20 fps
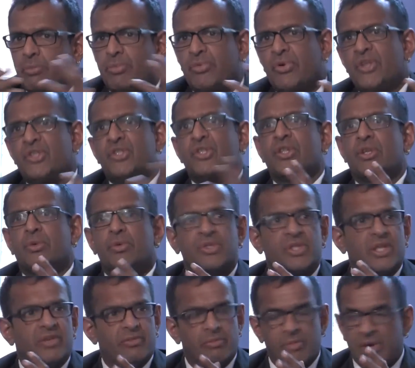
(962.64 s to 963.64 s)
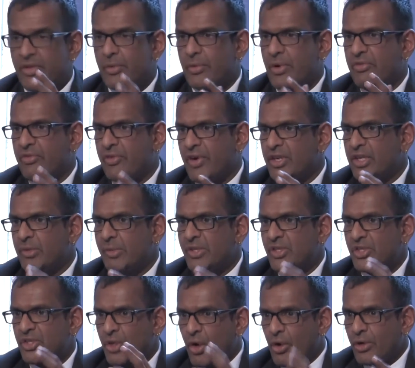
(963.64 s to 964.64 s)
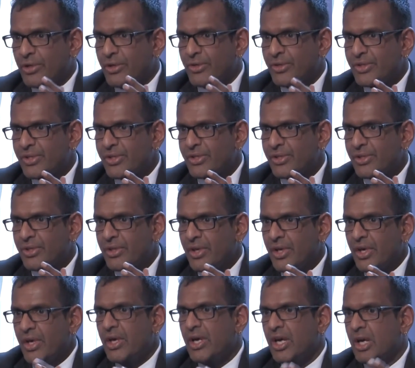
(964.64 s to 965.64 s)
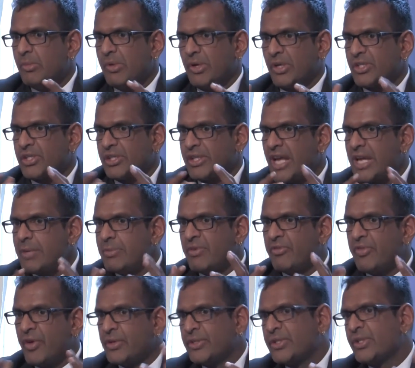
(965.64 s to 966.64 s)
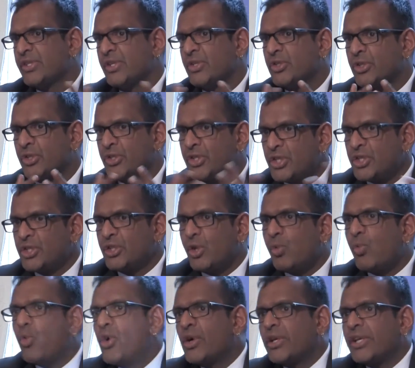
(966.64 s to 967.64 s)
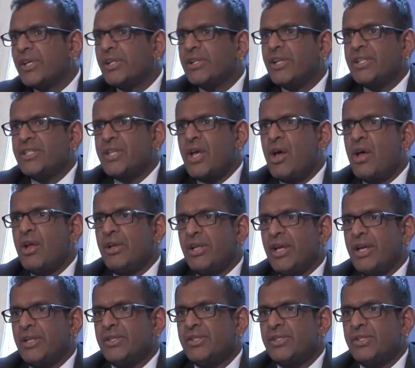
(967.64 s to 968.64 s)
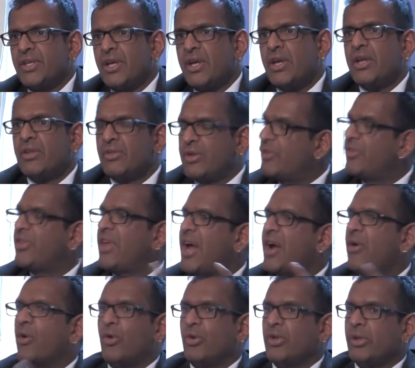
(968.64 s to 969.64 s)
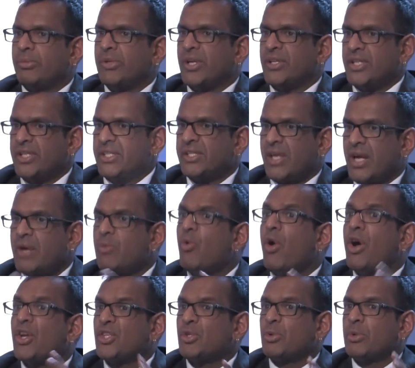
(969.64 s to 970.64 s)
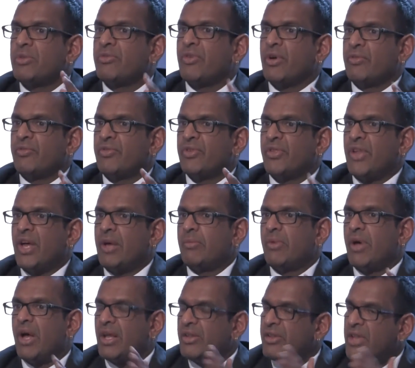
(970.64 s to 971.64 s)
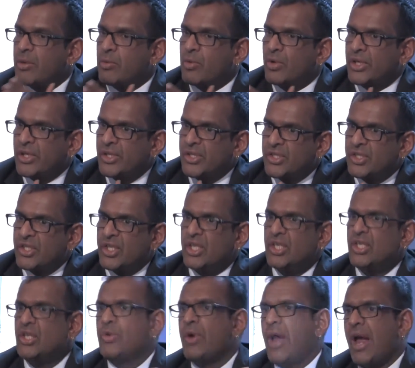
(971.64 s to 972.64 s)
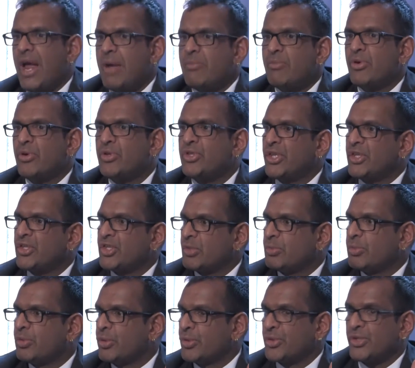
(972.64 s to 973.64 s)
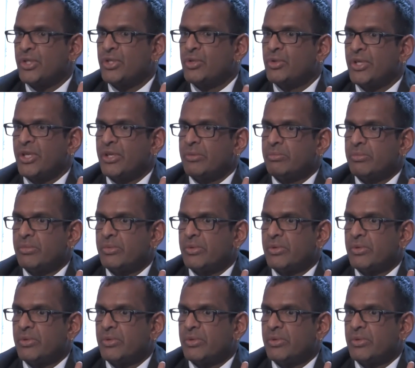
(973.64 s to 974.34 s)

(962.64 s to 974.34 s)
impression that was given by the referendum in Scotland amongst Labour voters in traditional working class heartlands that they're all the bloody same, why shall we vote for them? And they will continue hemorrhaging support to UKIP.